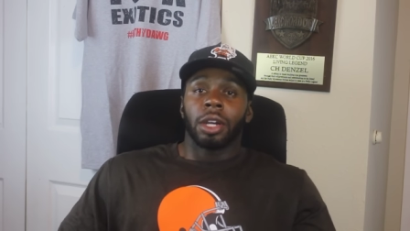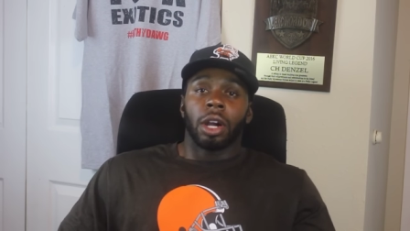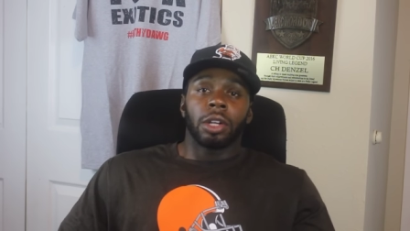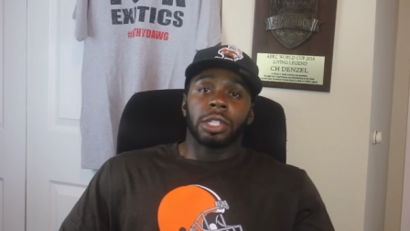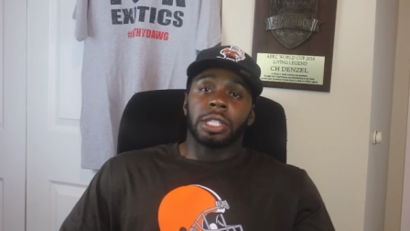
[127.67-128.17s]

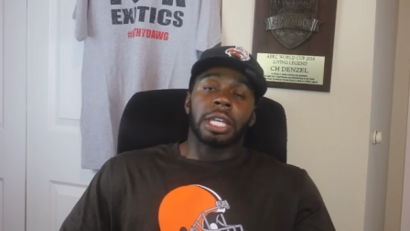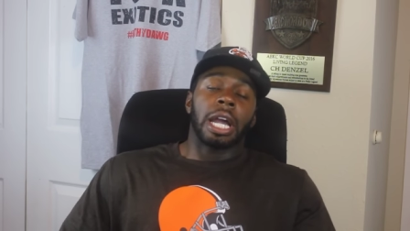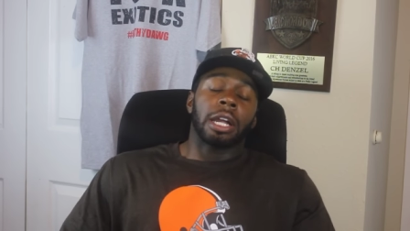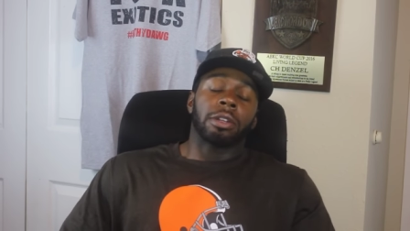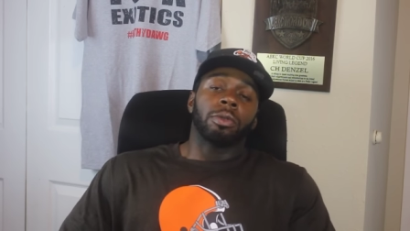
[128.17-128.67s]
are just
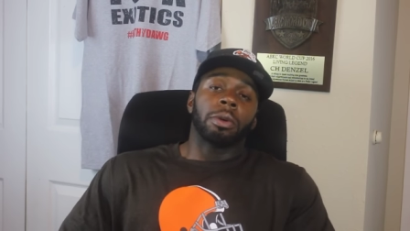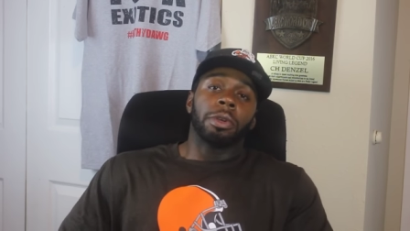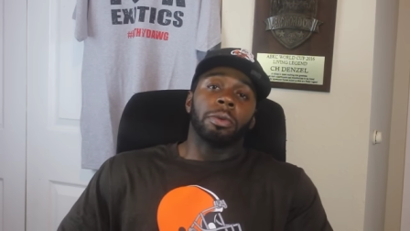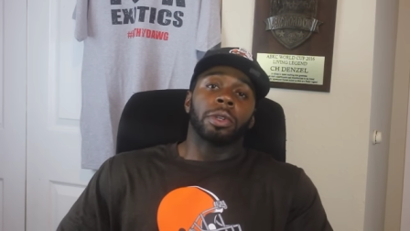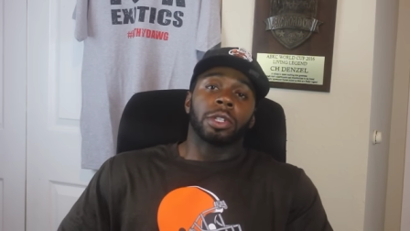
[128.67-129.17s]
tired of what
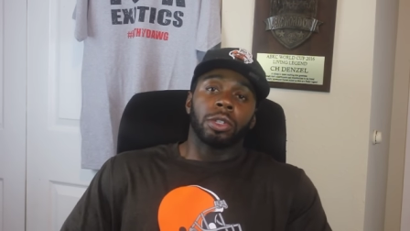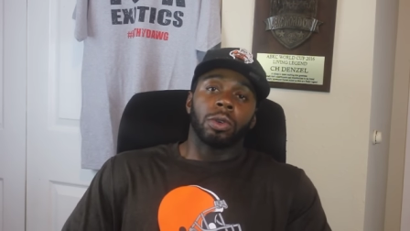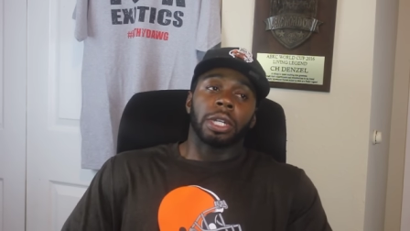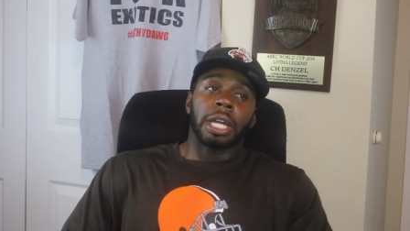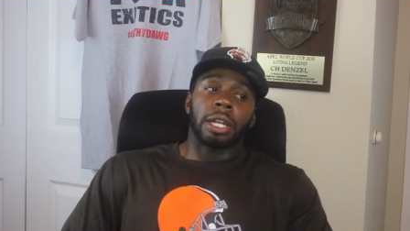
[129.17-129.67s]
people are
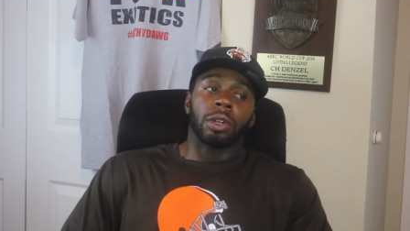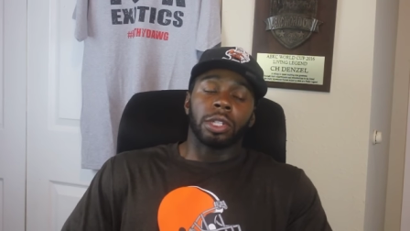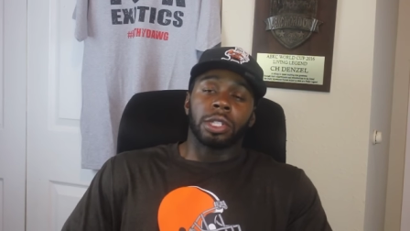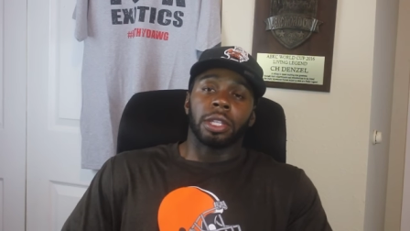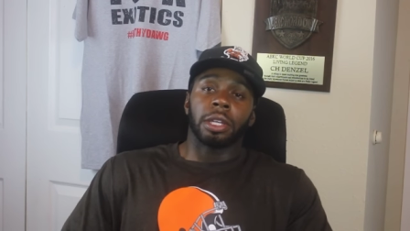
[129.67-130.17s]
doing not
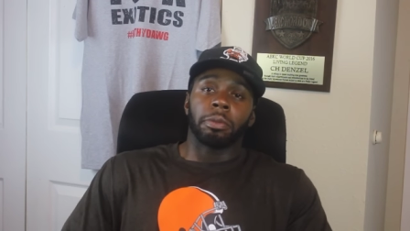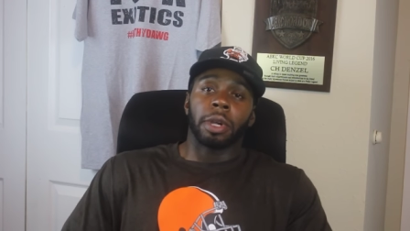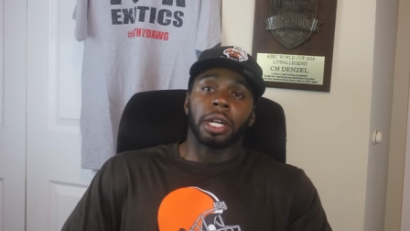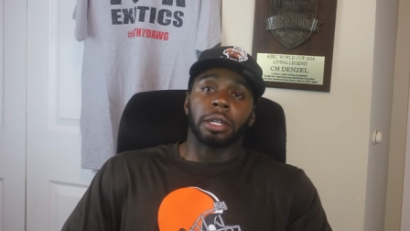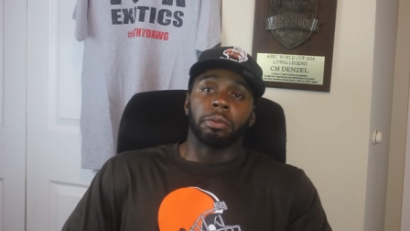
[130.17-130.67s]
only to the
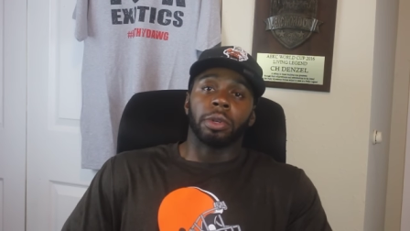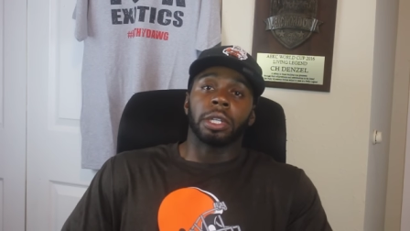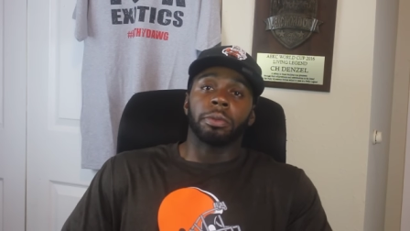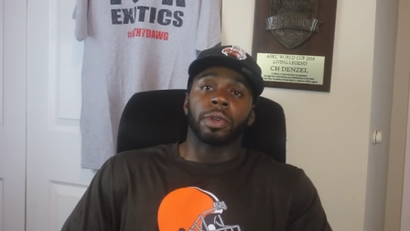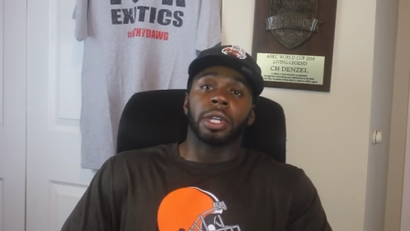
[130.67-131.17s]
American
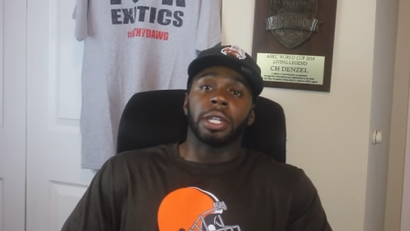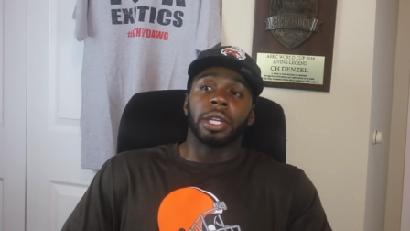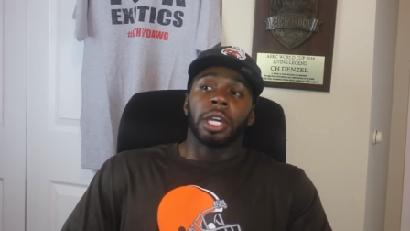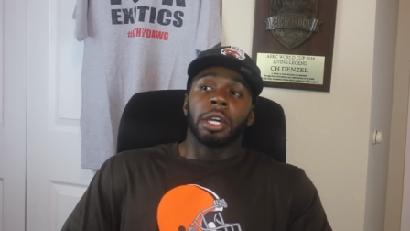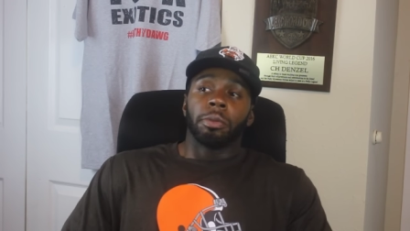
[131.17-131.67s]
bully breed
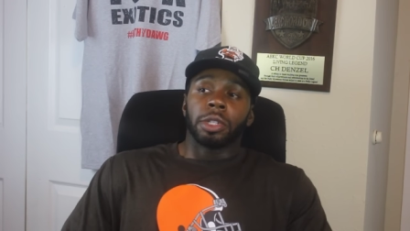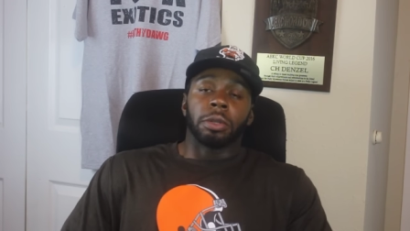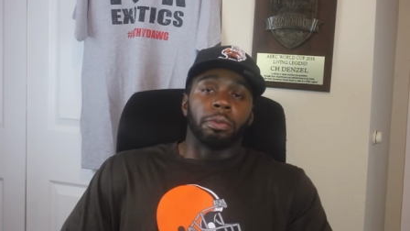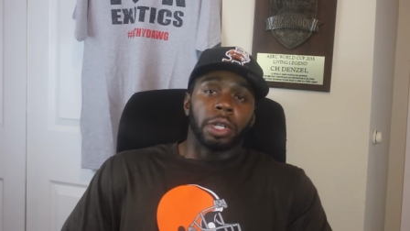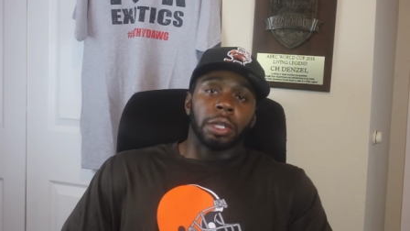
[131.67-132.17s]
but to
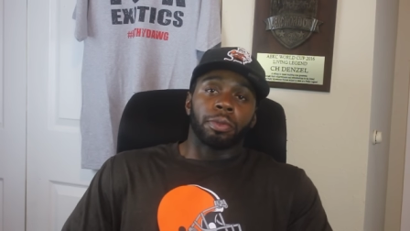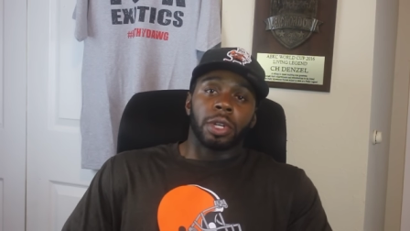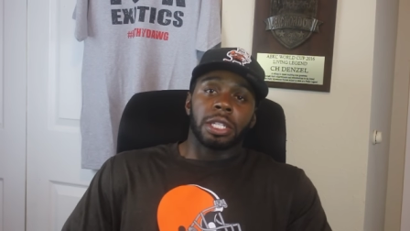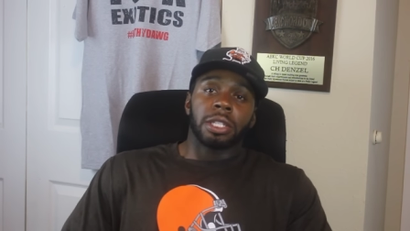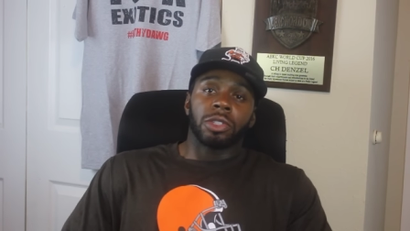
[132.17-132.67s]
bully
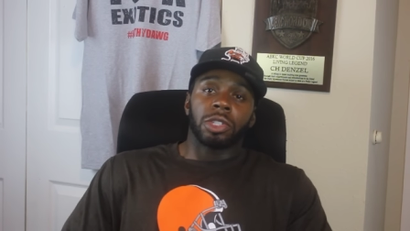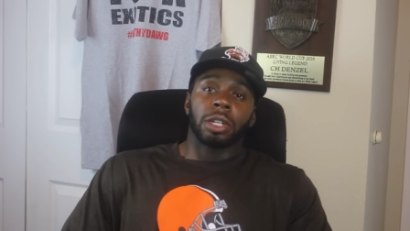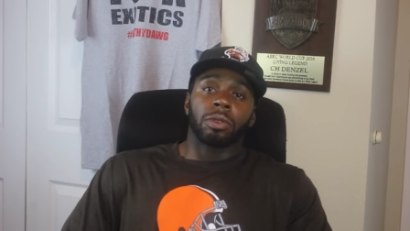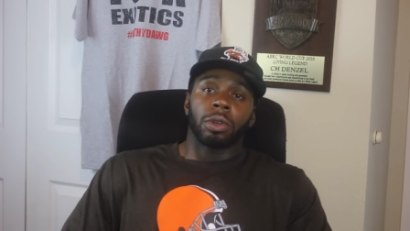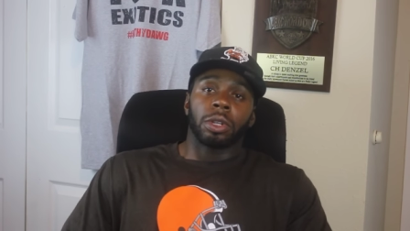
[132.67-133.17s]
breeds in
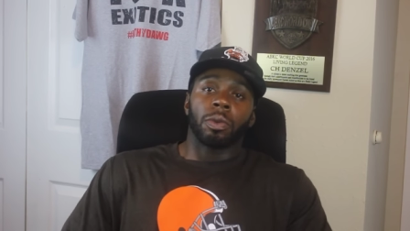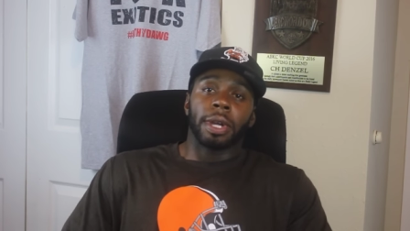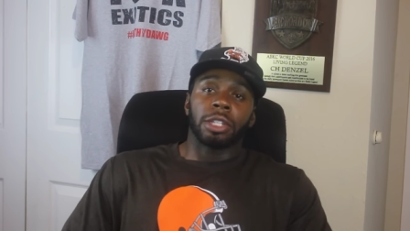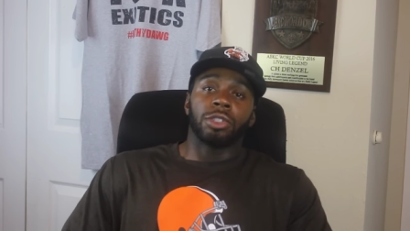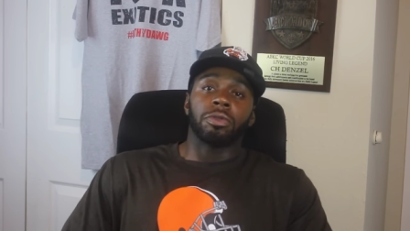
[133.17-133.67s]
general and the way
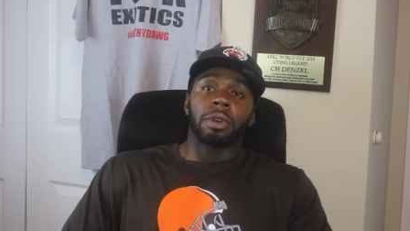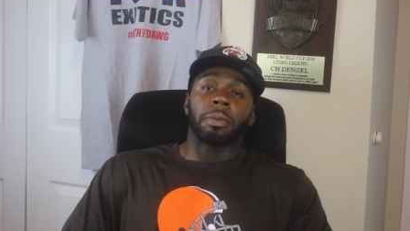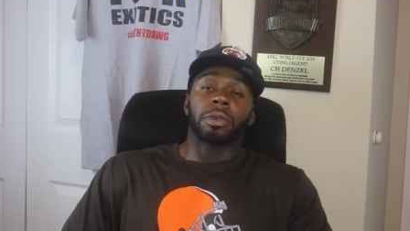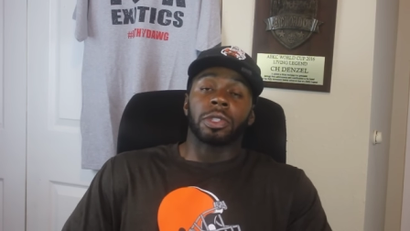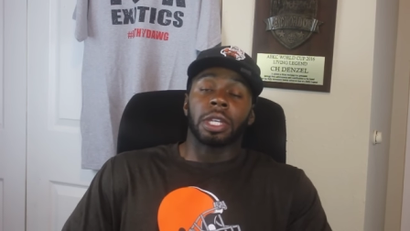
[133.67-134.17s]
that you
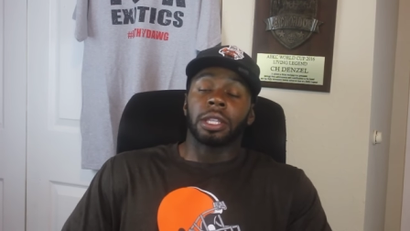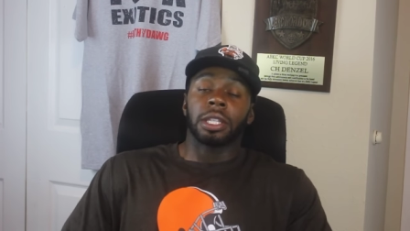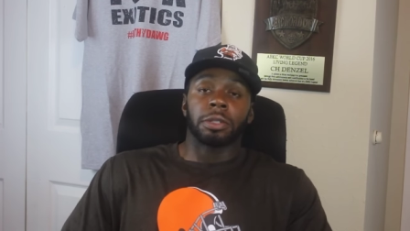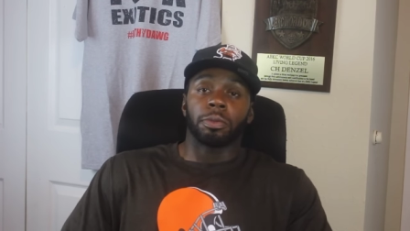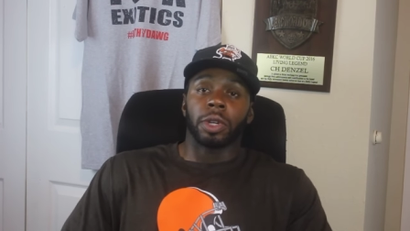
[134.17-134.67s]
represent
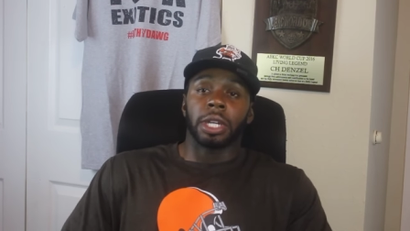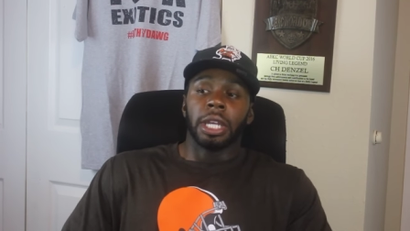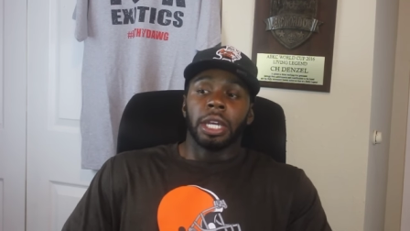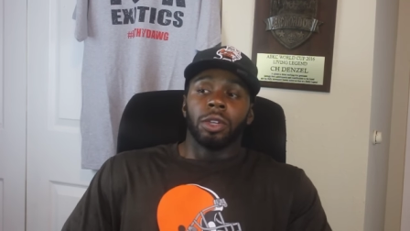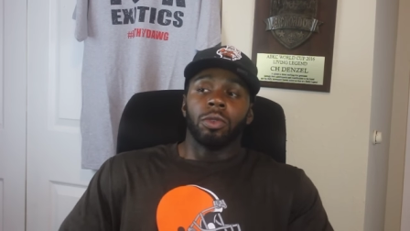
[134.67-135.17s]
this breed
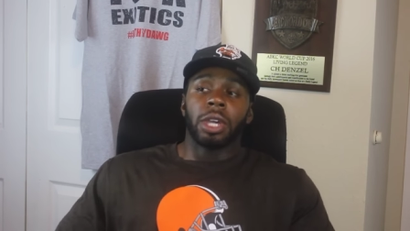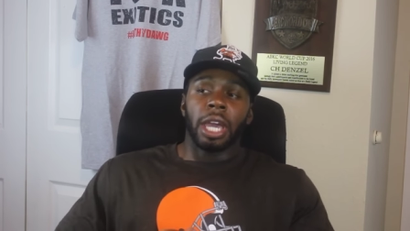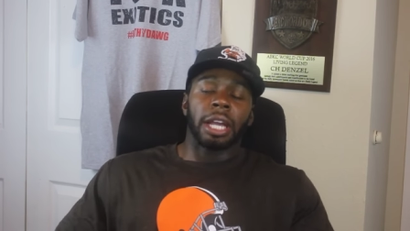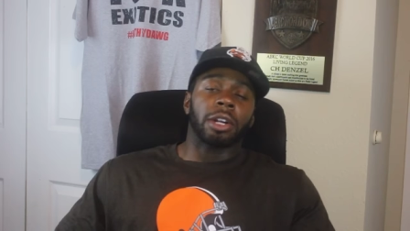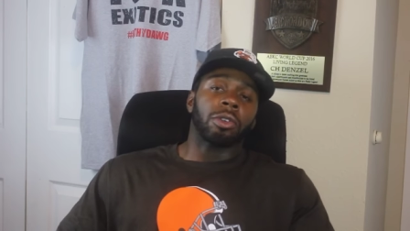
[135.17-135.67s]
you
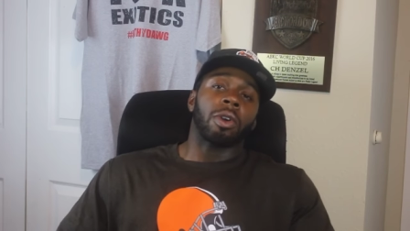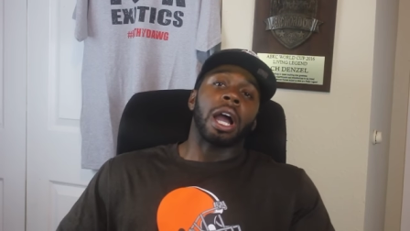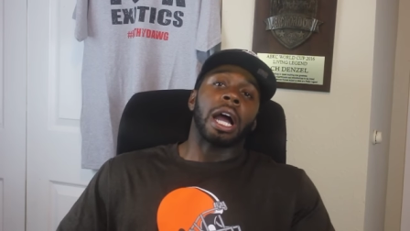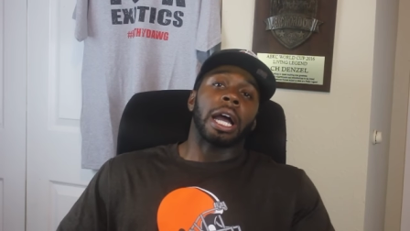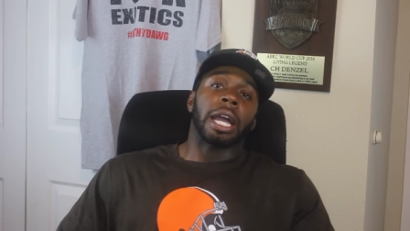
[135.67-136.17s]
can't
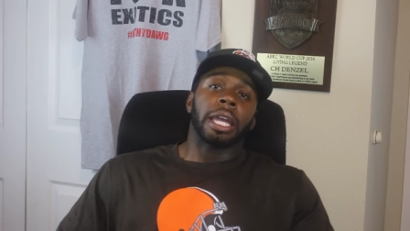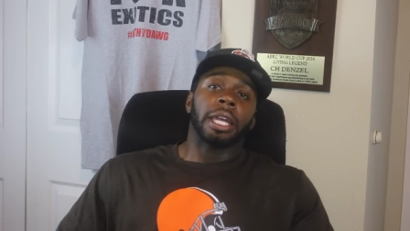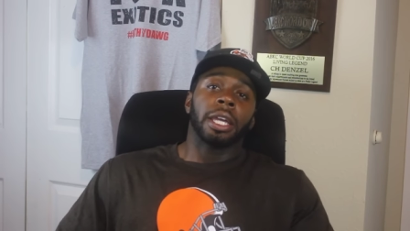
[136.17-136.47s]
cry